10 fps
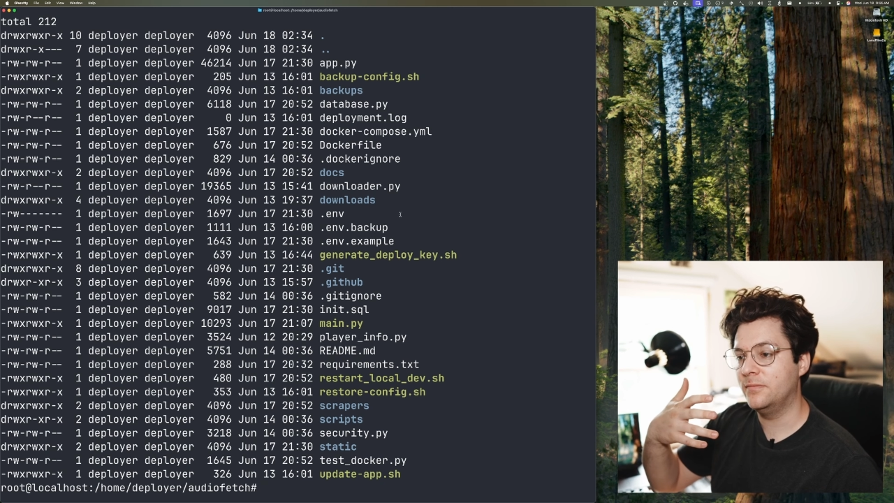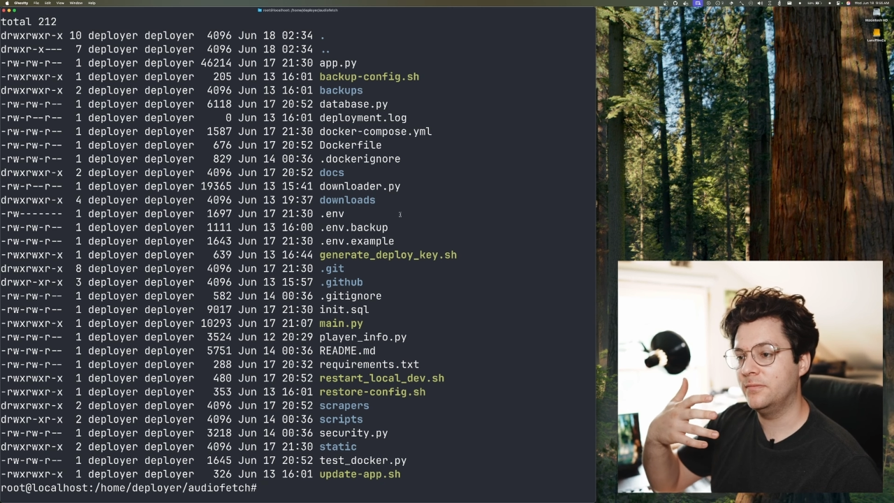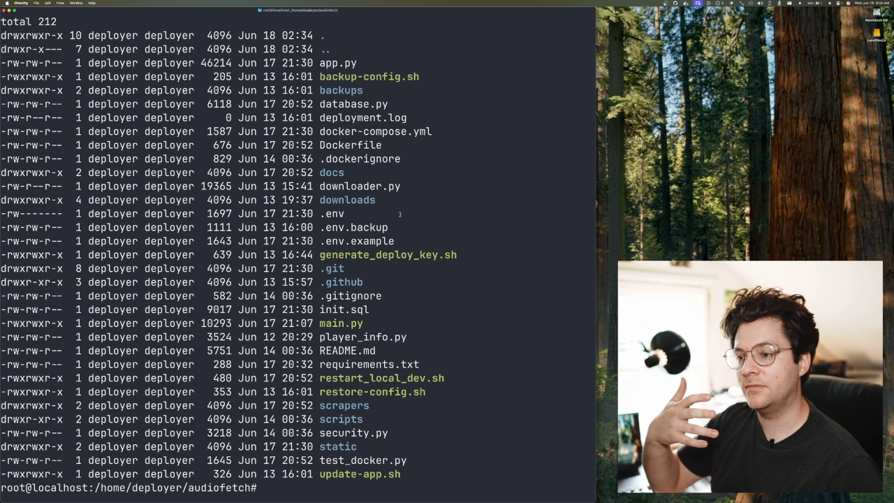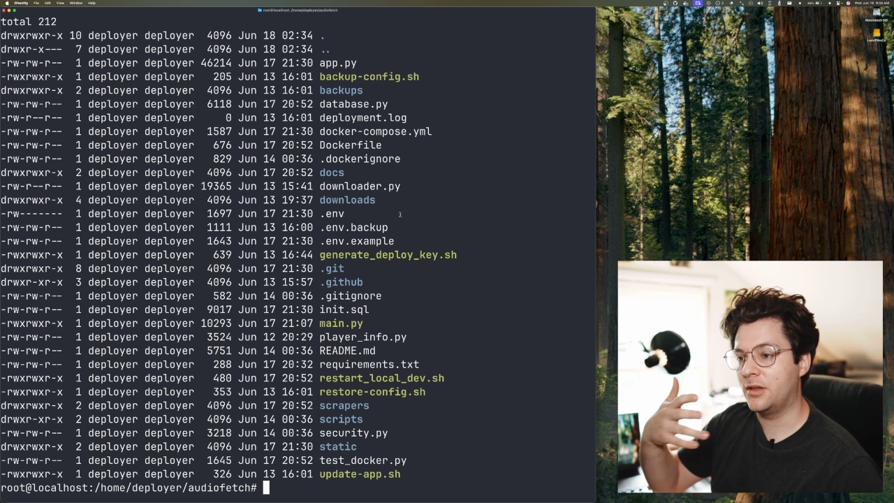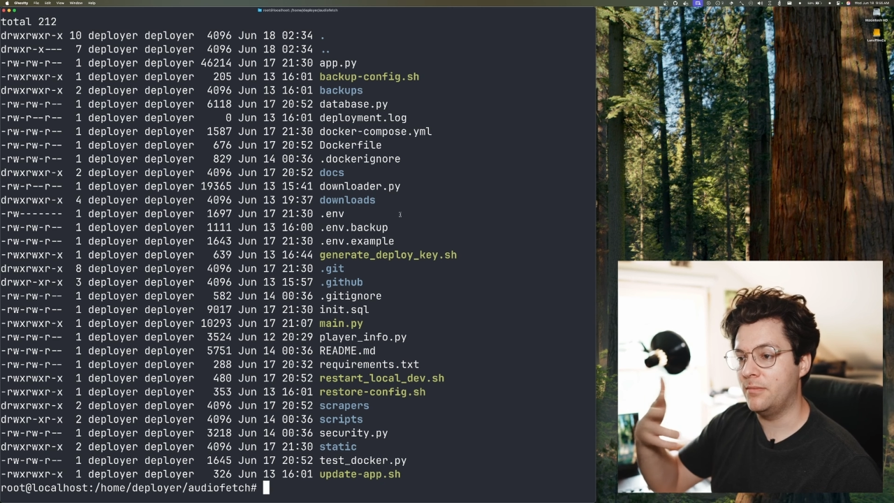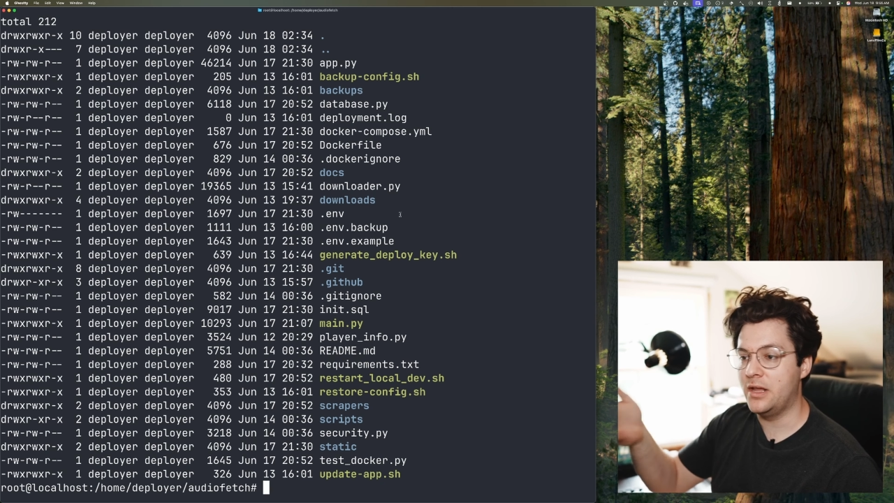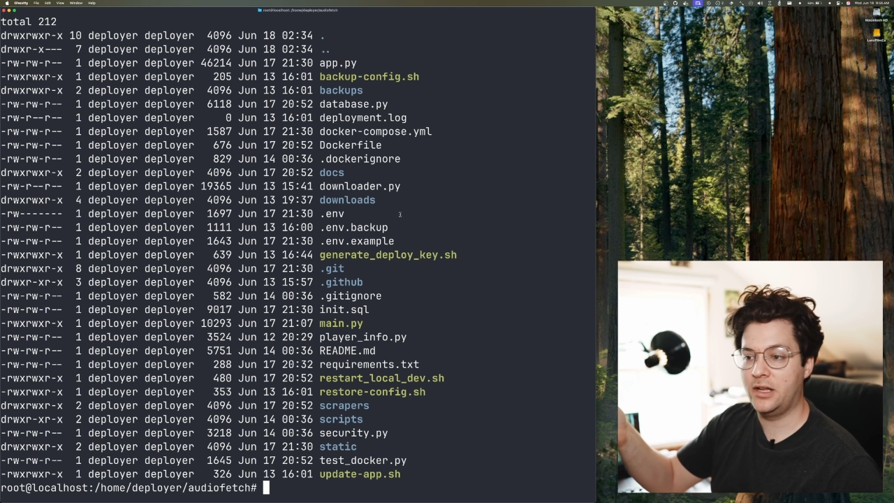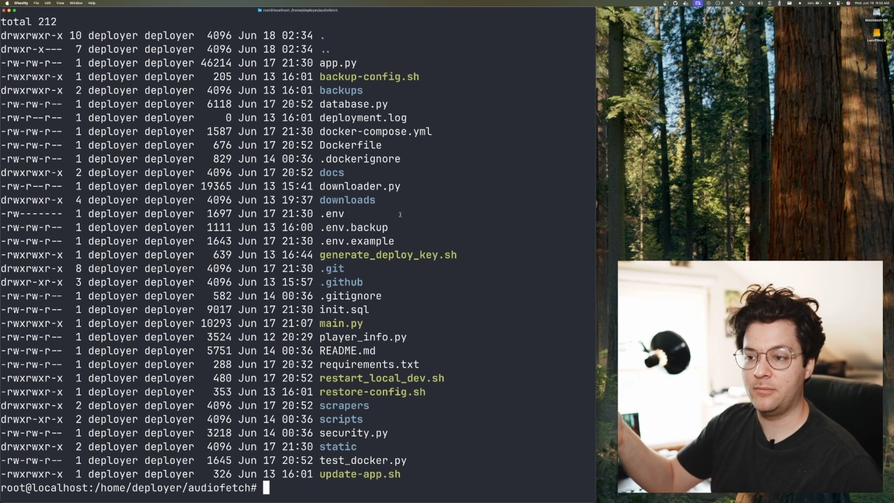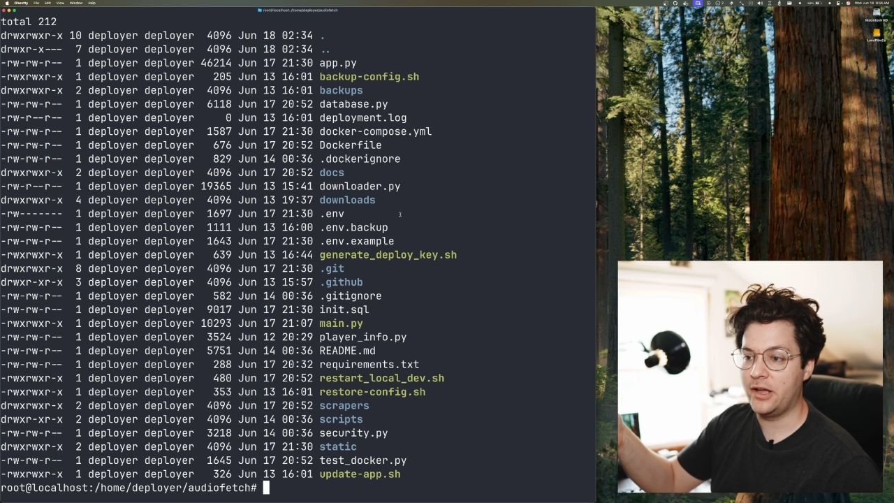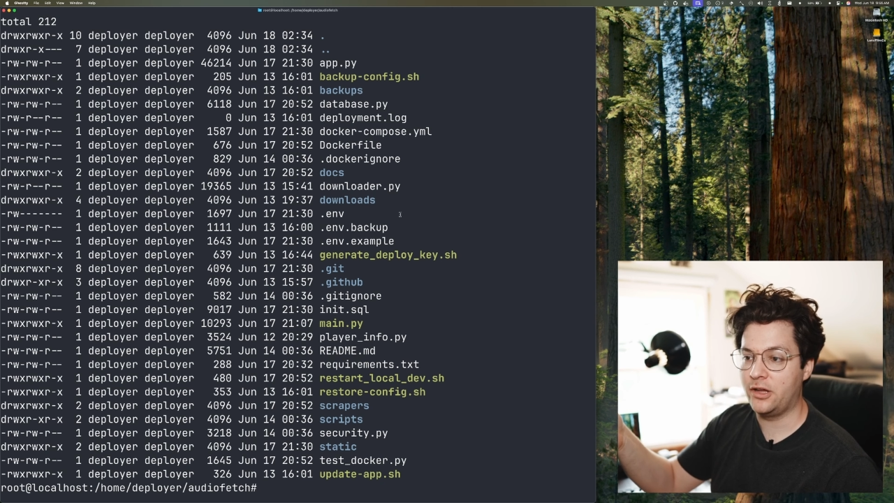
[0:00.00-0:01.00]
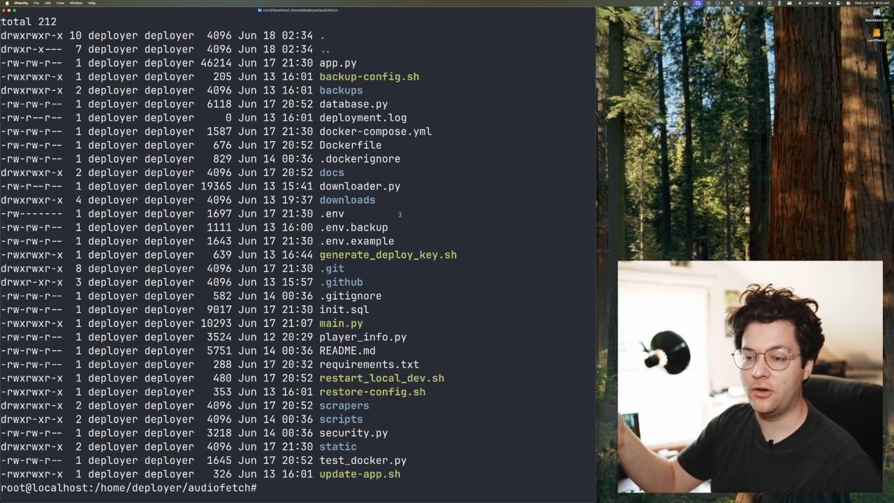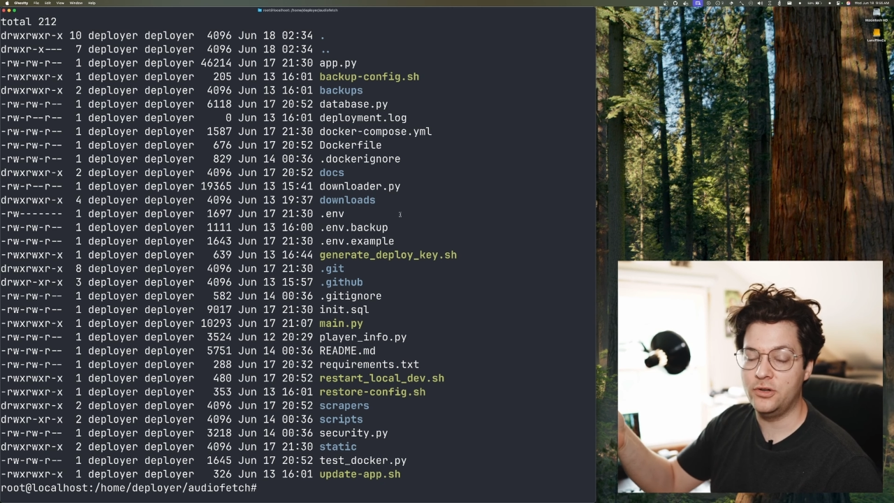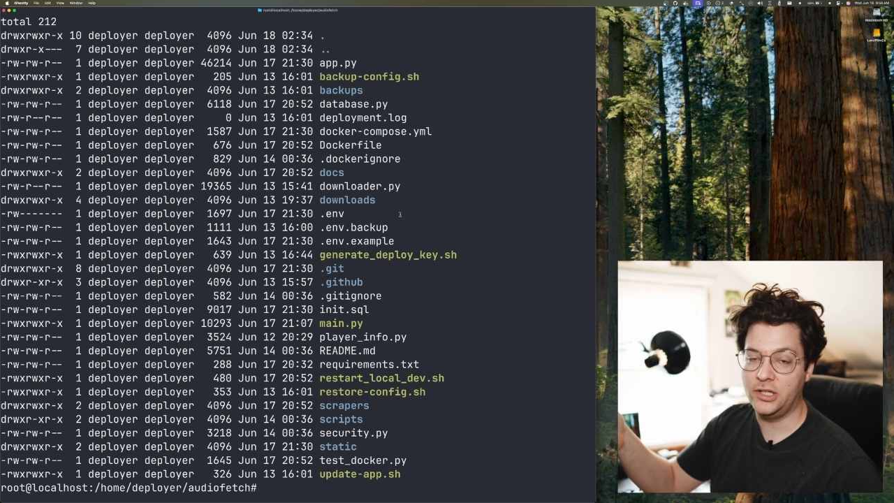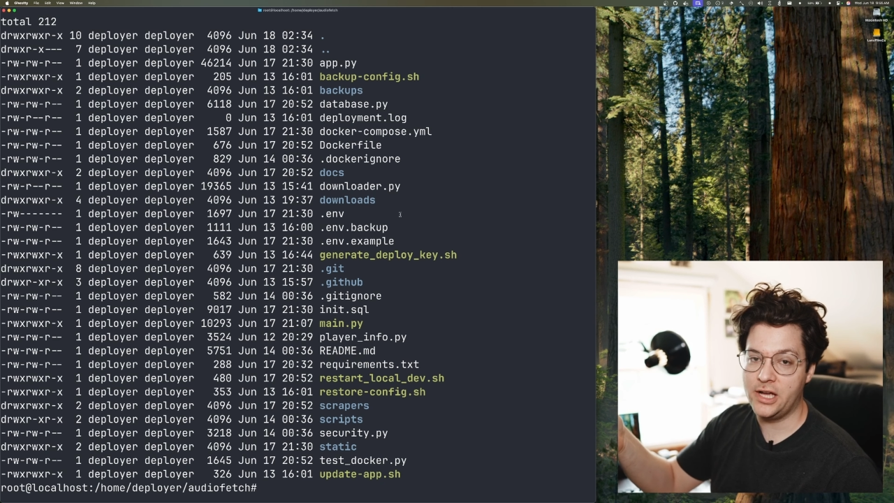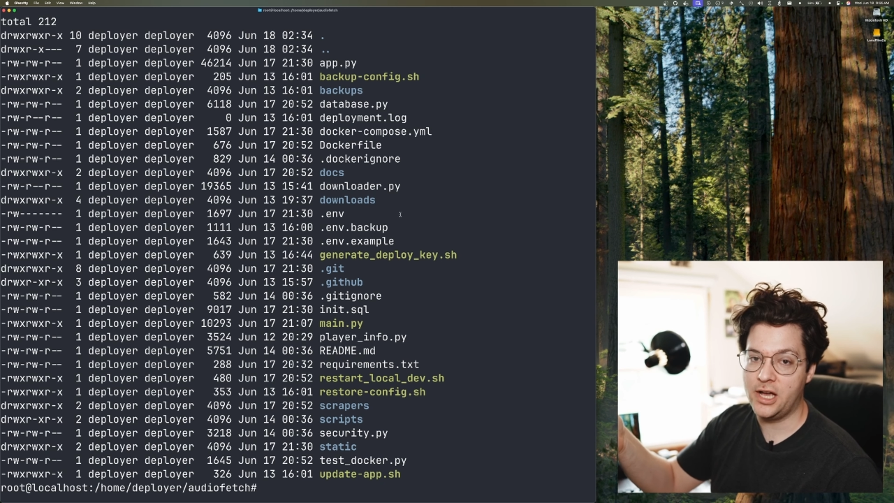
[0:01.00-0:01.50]
committing my code to
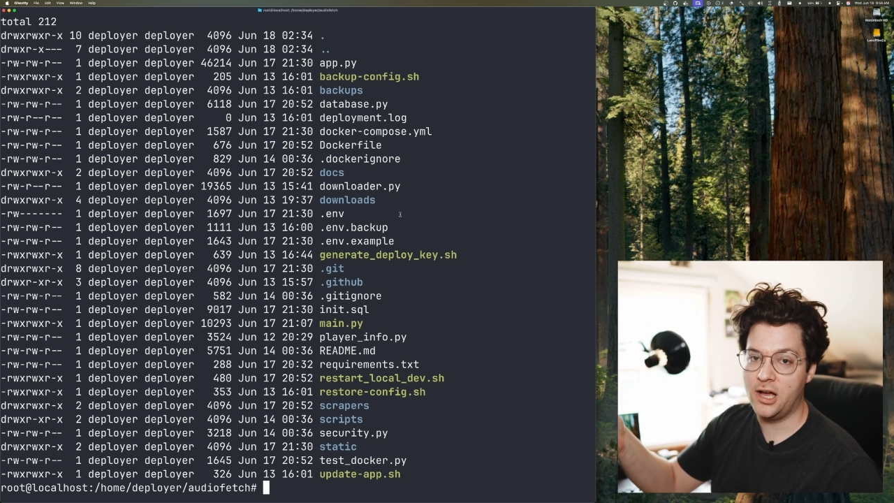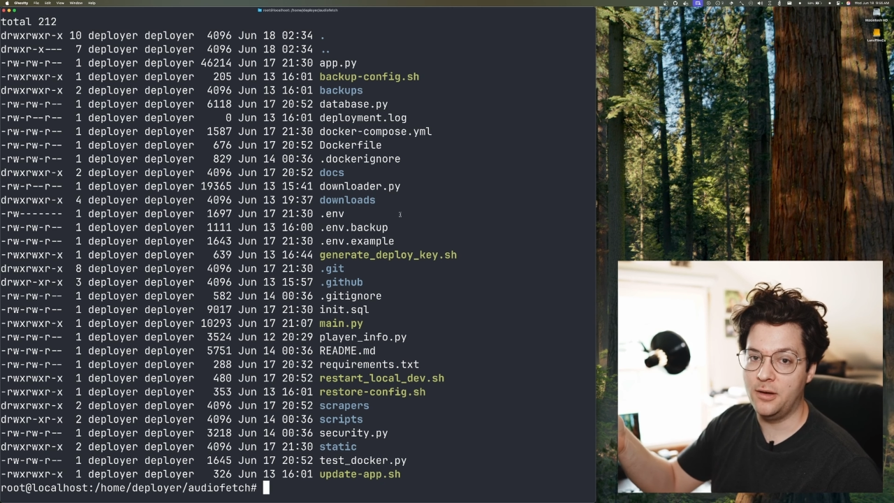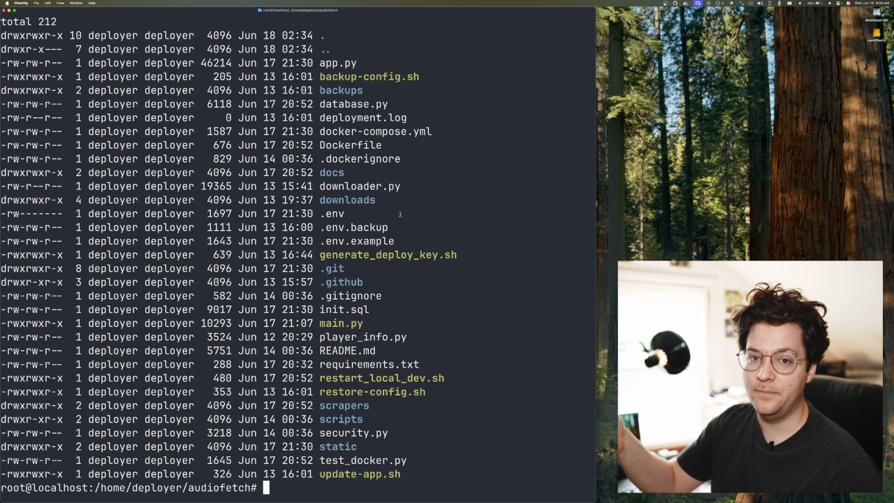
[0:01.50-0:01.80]
GitHub.